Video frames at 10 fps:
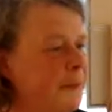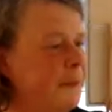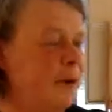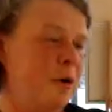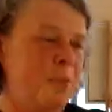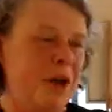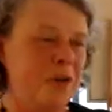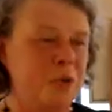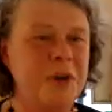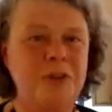There are
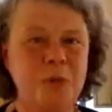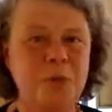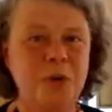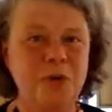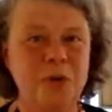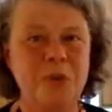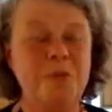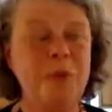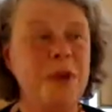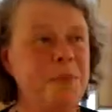about 20 books, or there
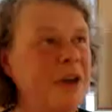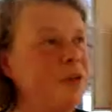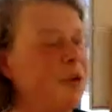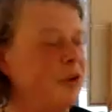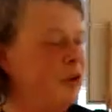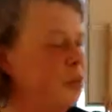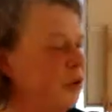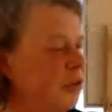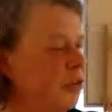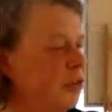have been about 20
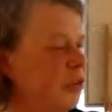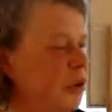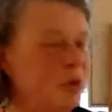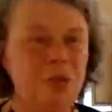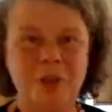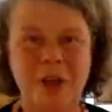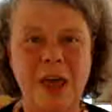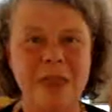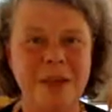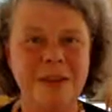books
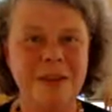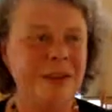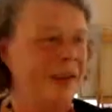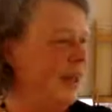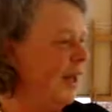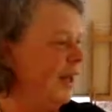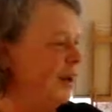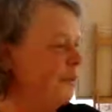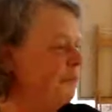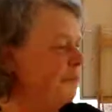altogether,
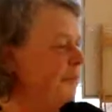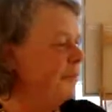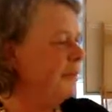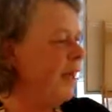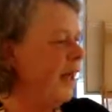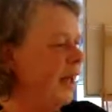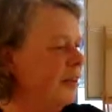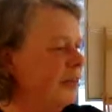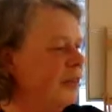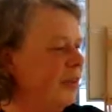
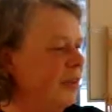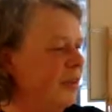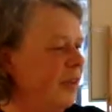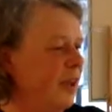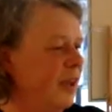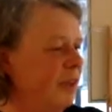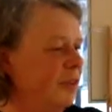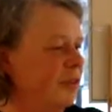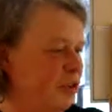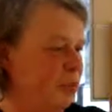and the
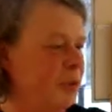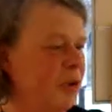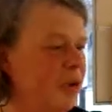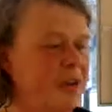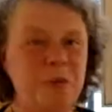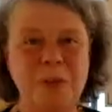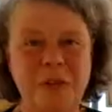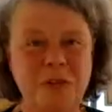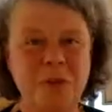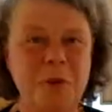first book is
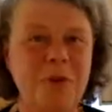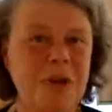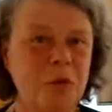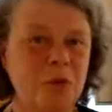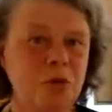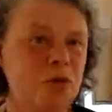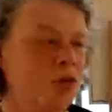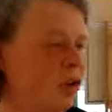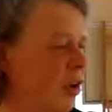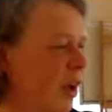about to be
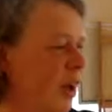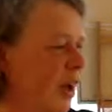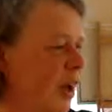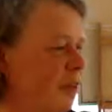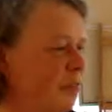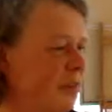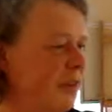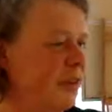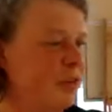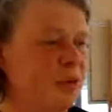relaunched
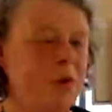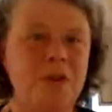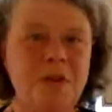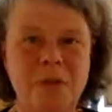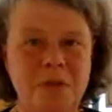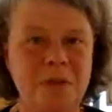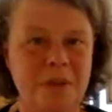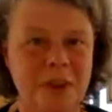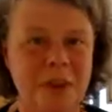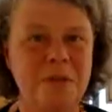as a 25th
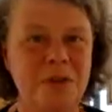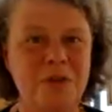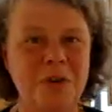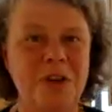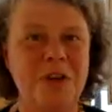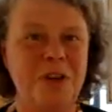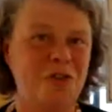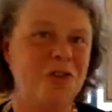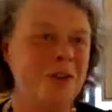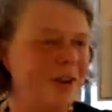anniversary
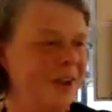edition